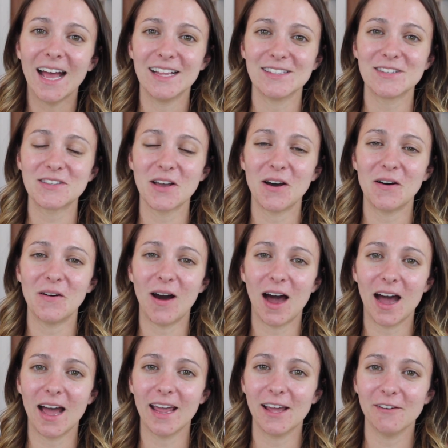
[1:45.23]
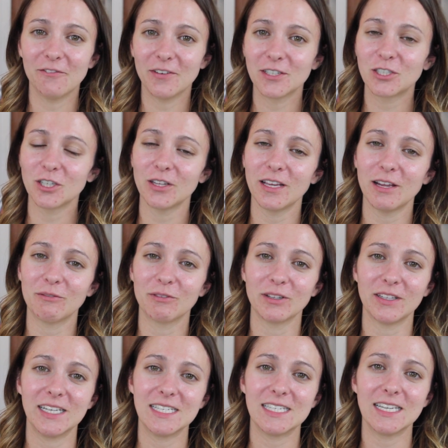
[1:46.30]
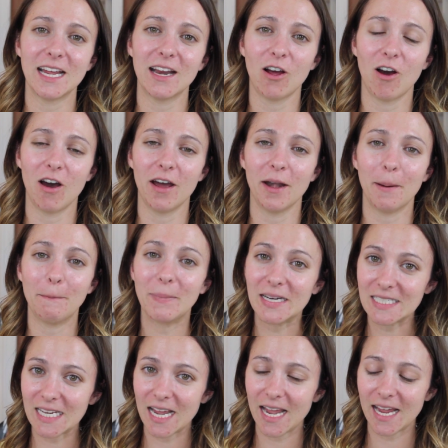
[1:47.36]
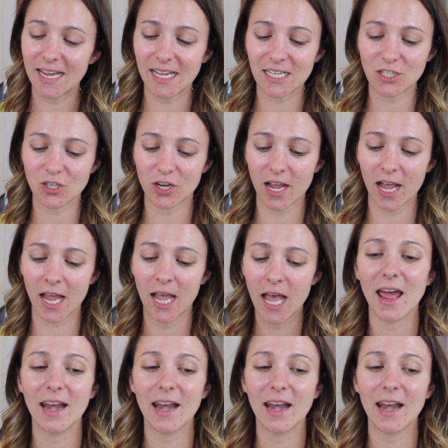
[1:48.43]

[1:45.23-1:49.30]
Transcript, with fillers: And so I officially released it on Monday, yesterday,